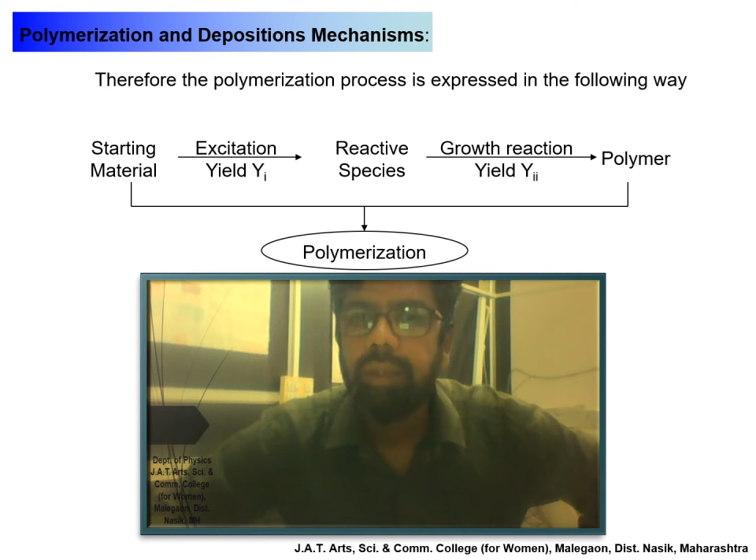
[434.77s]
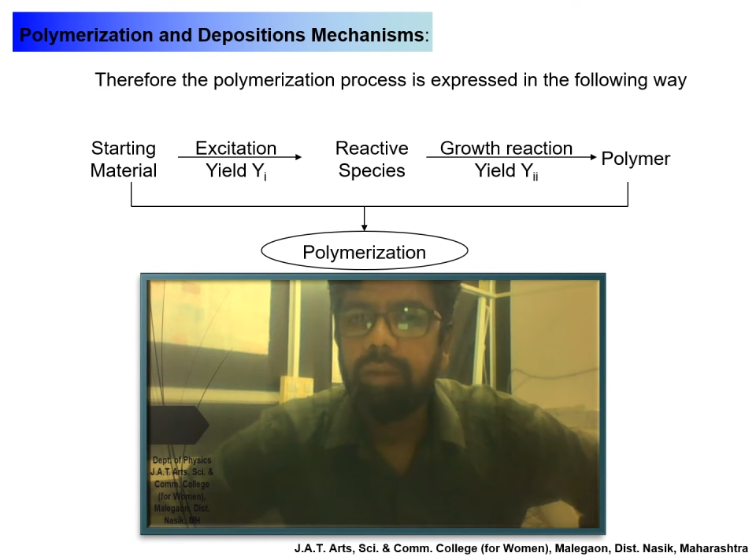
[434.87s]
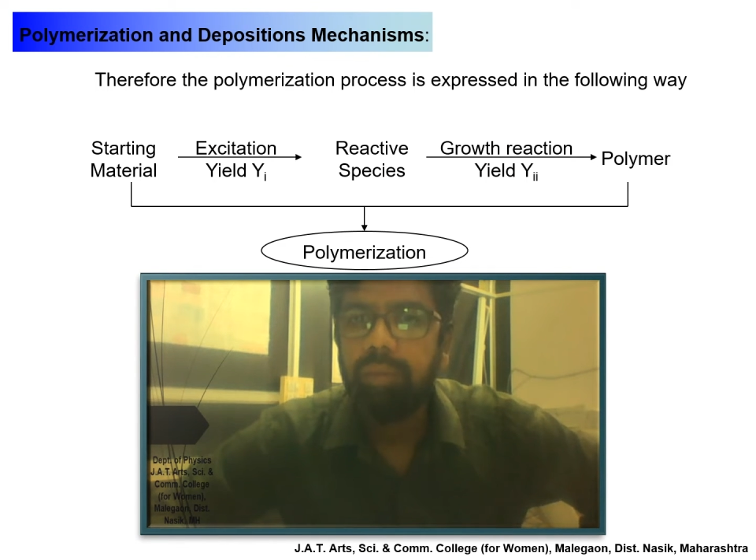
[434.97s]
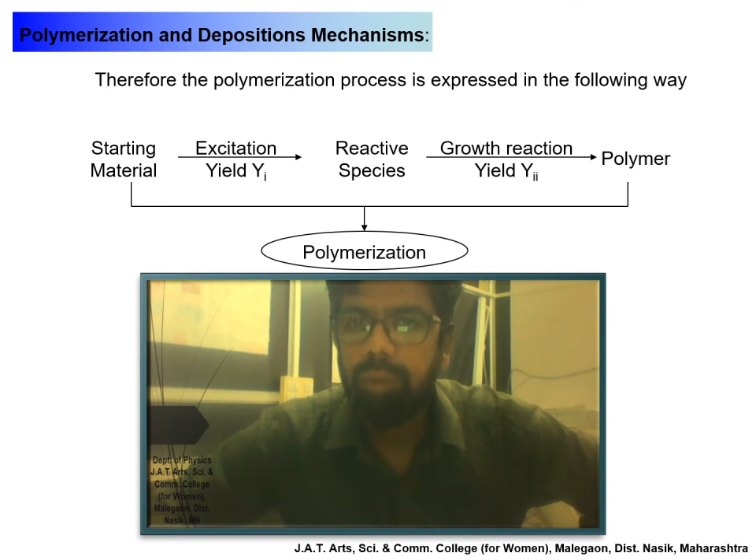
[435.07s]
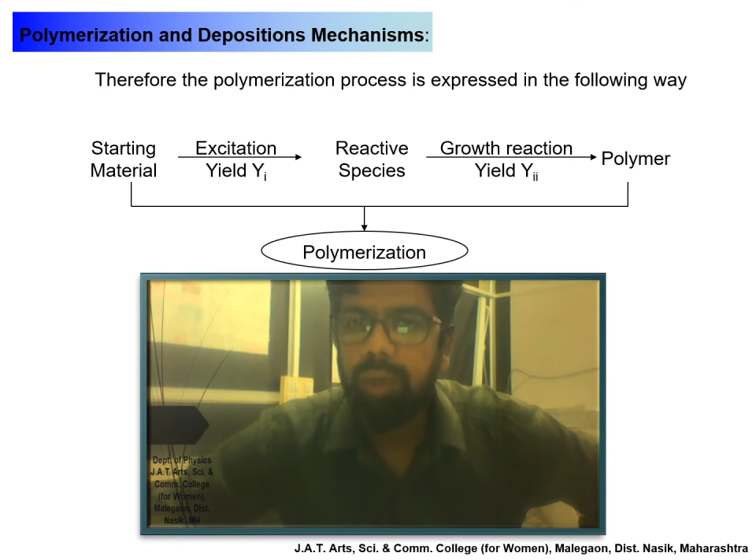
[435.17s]

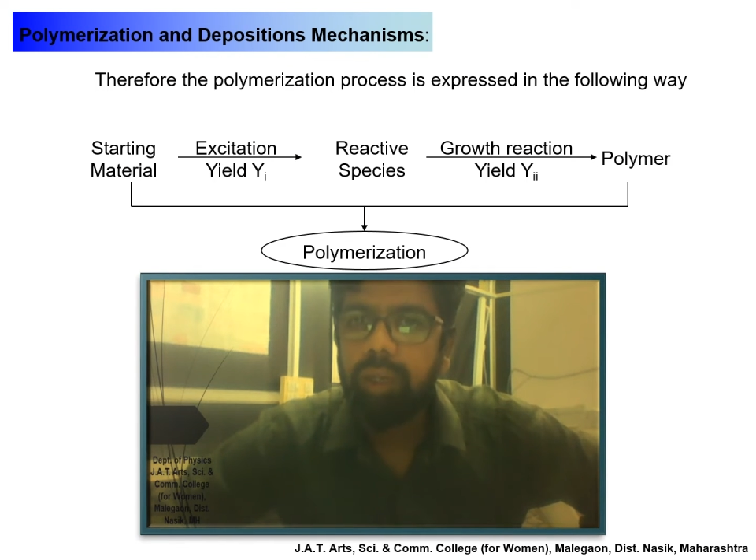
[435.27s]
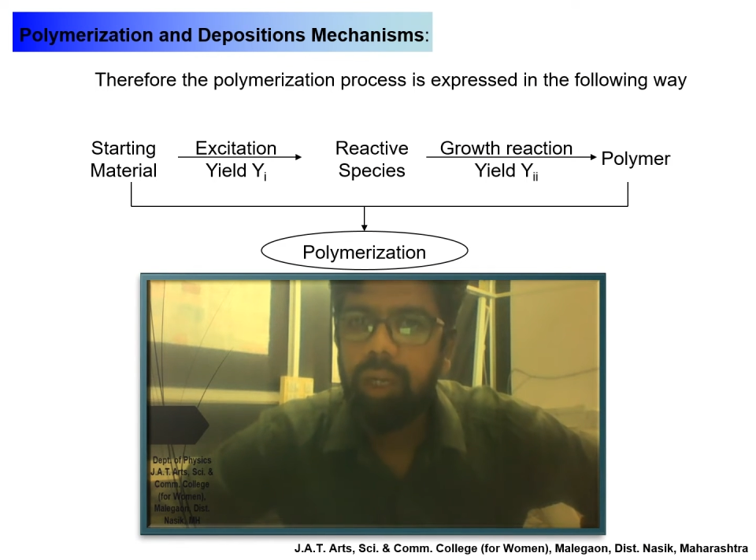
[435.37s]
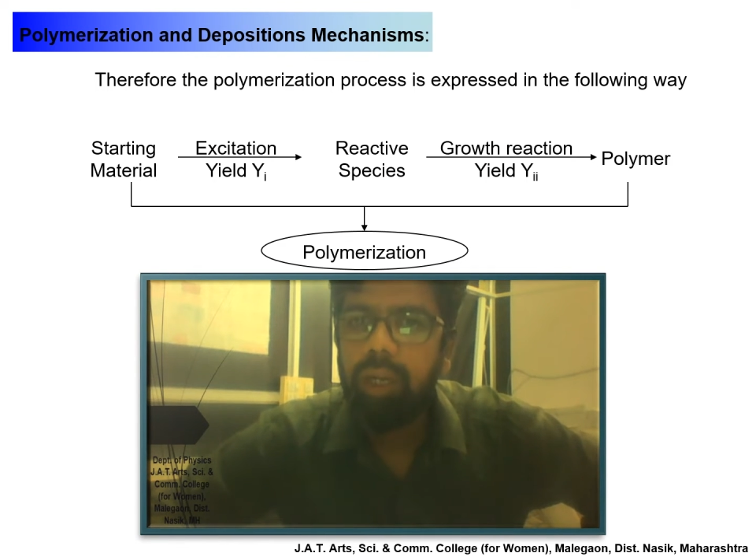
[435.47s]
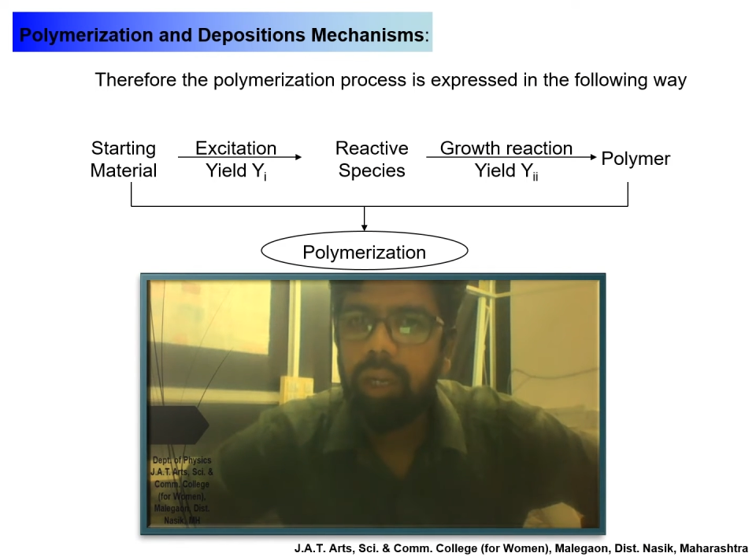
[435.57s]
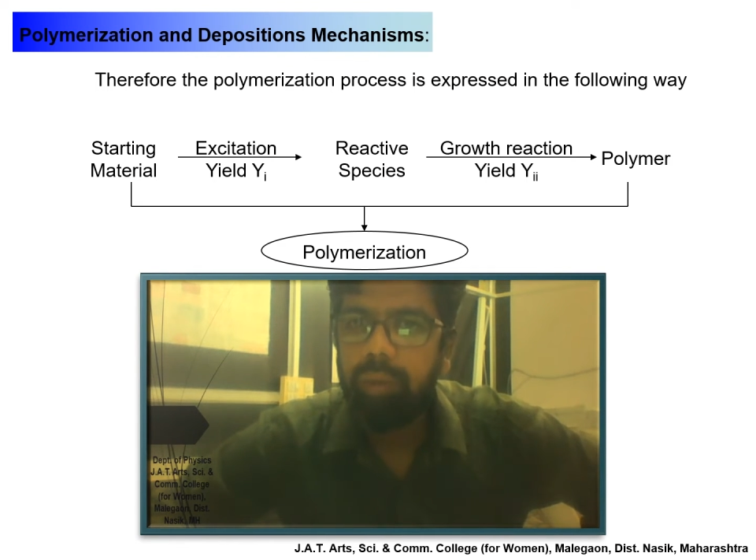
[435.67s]

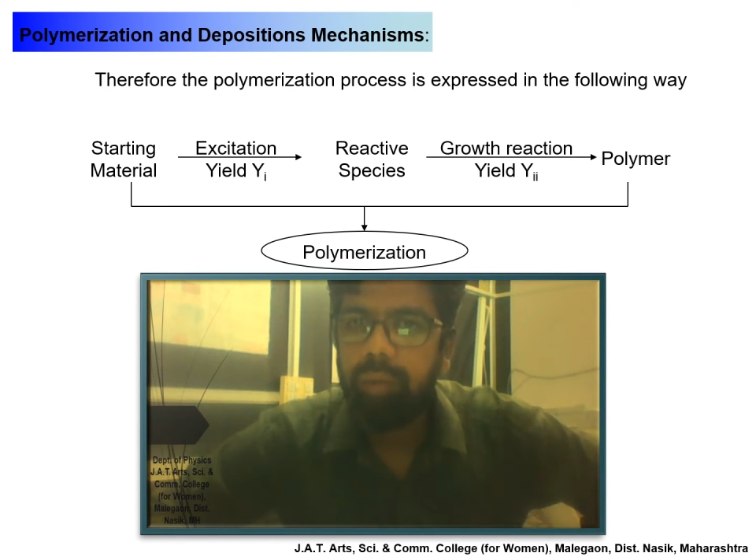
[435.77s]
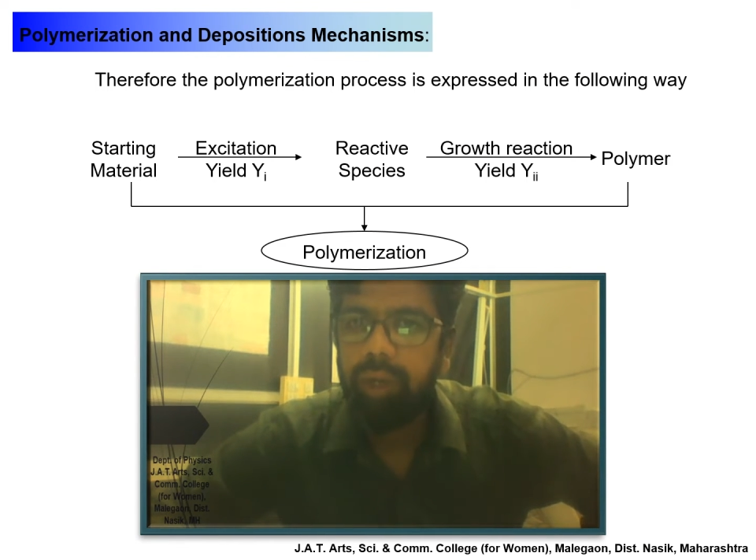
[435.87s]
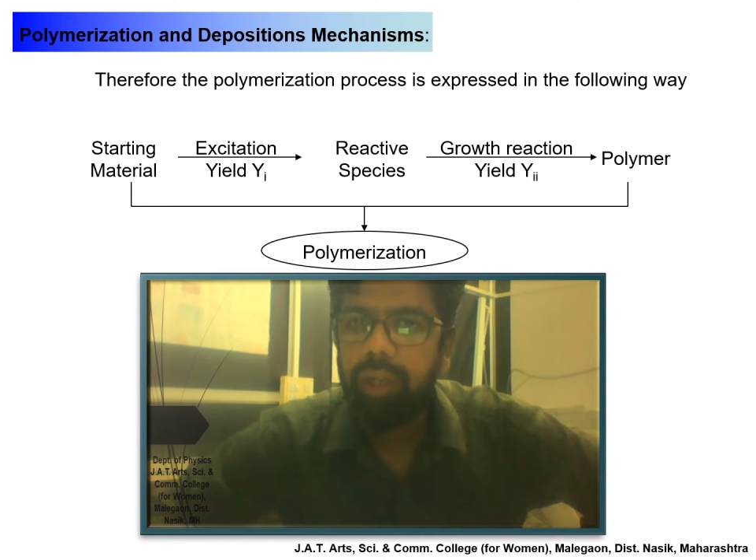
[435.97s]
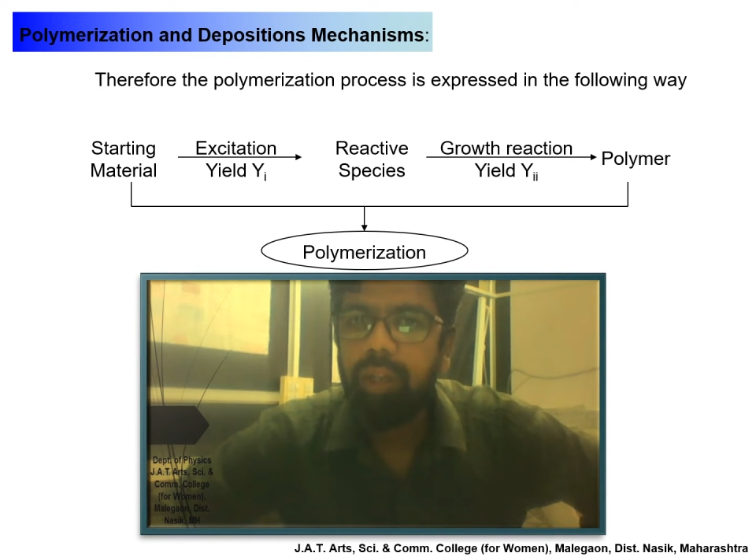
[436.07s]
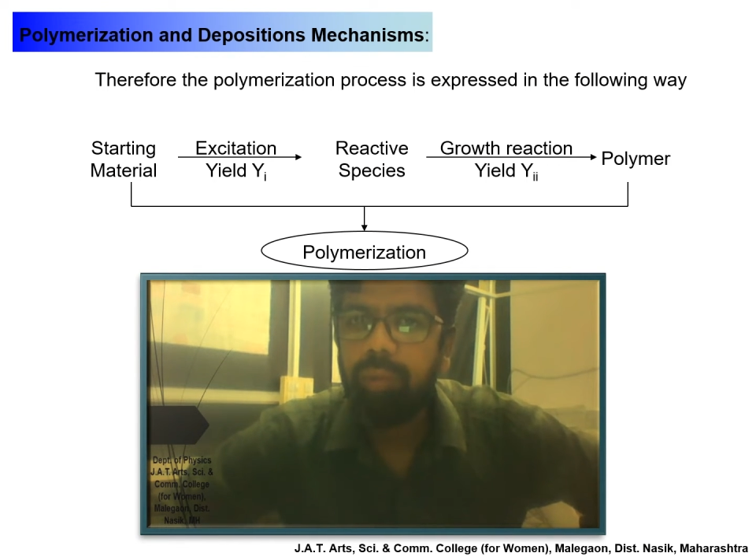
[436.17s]
volatile
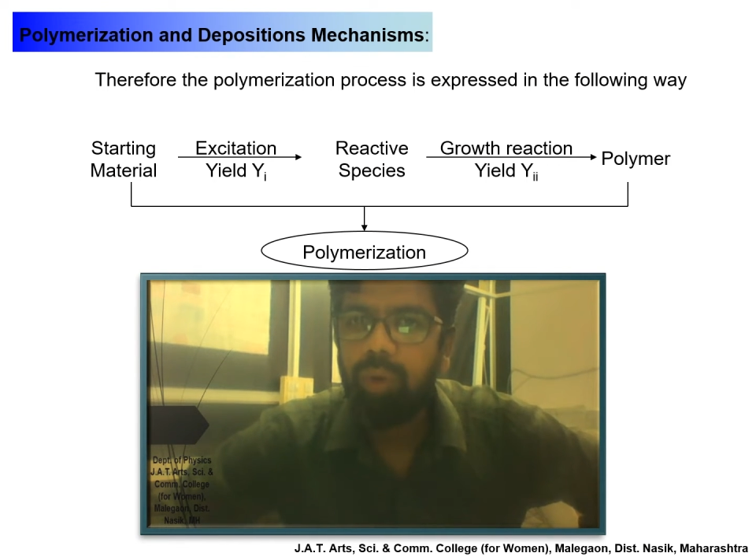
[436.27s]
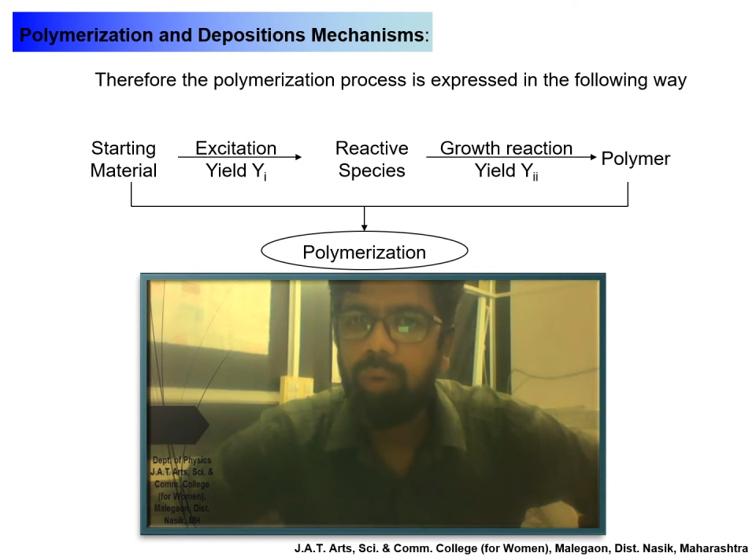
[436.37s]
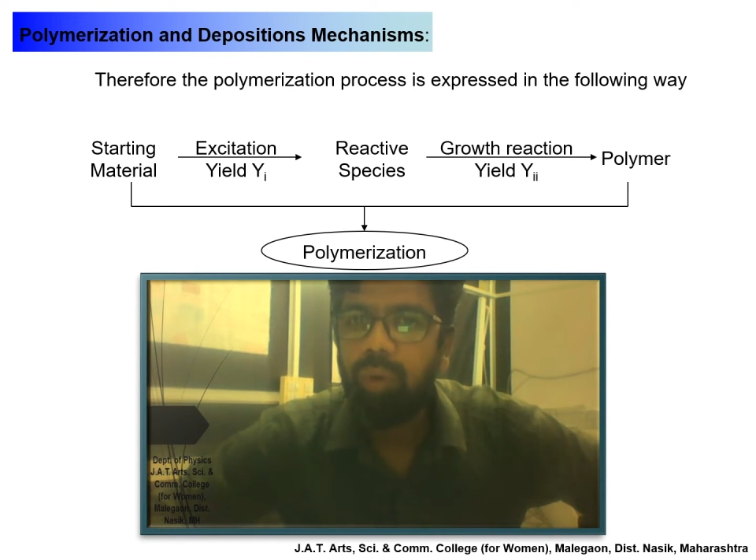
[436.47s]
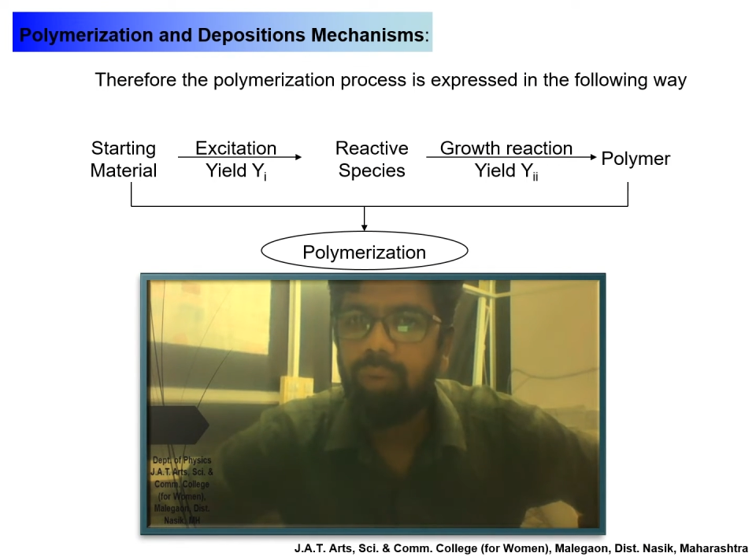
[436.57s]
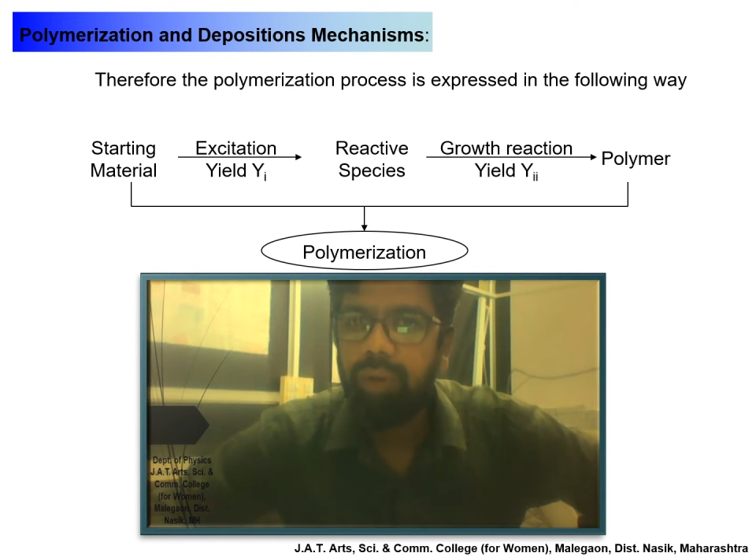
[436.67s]
liquid in the
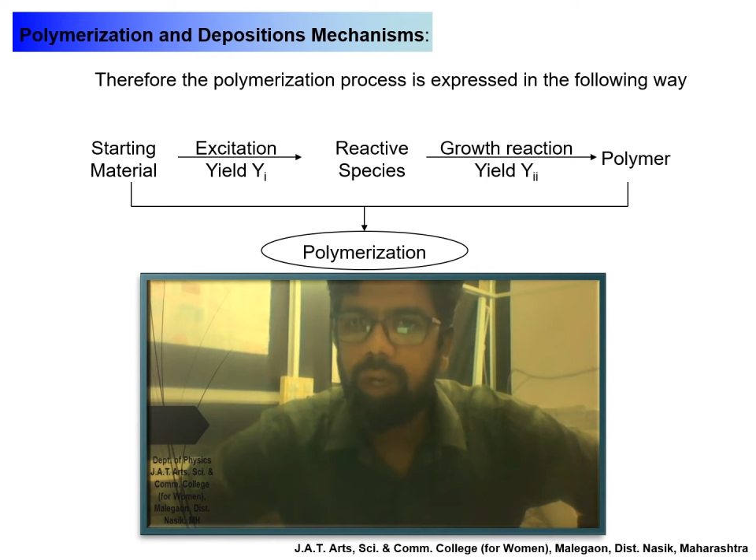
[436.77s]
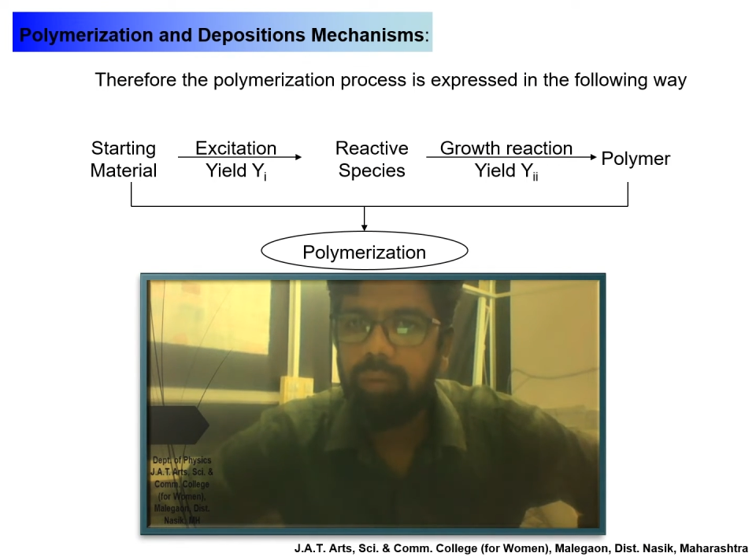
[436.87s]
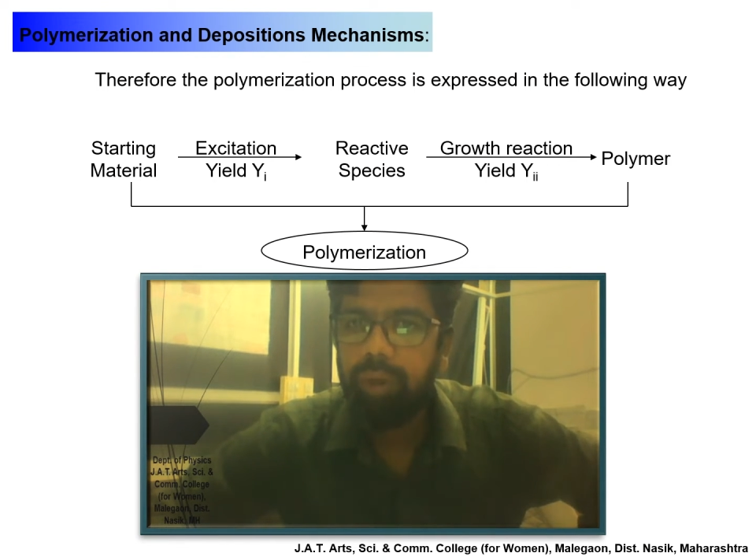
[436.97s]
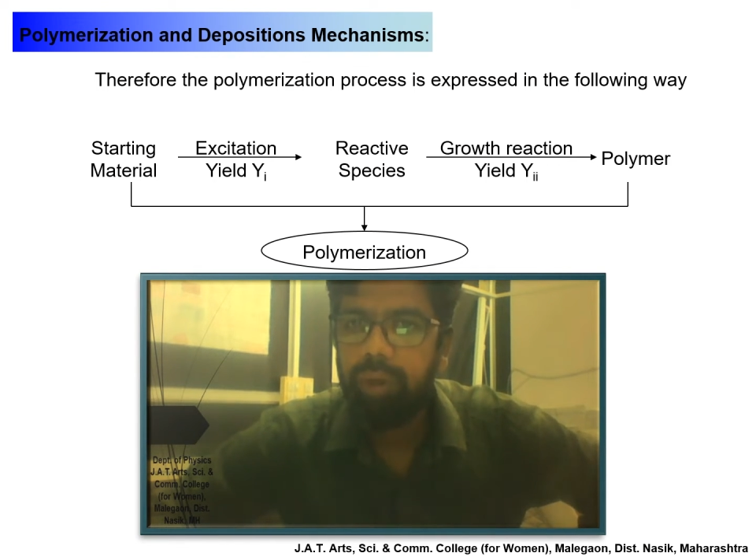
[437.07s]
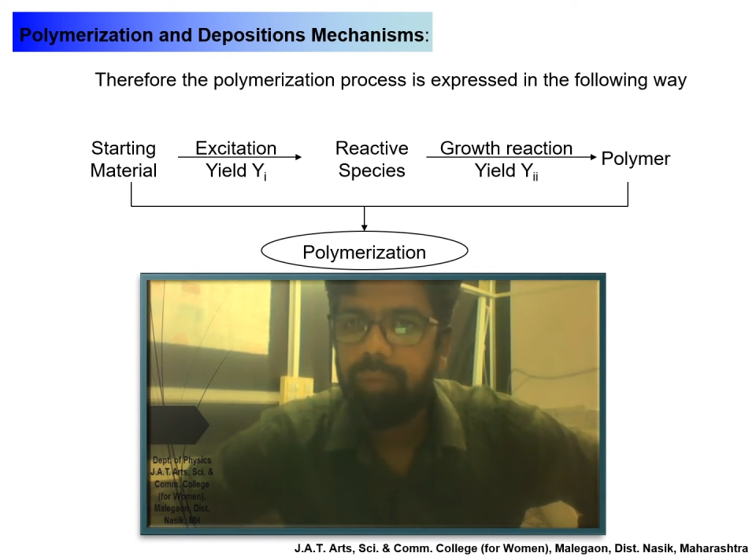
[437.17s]
form of a
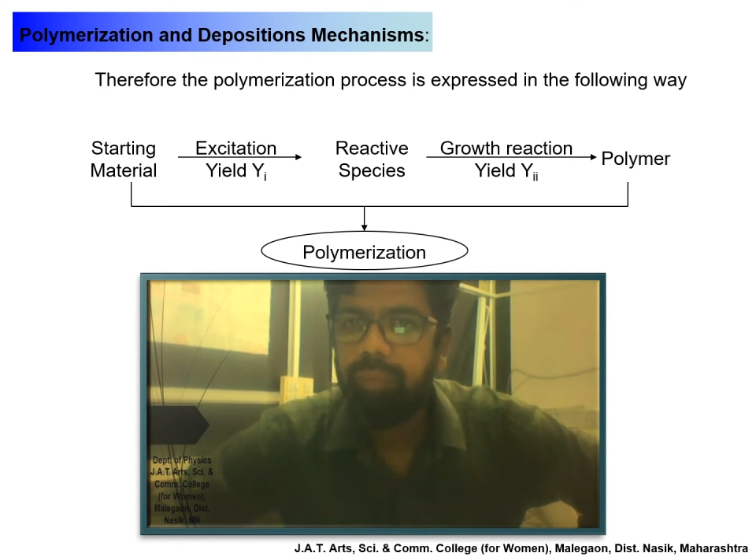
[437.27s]
liquid.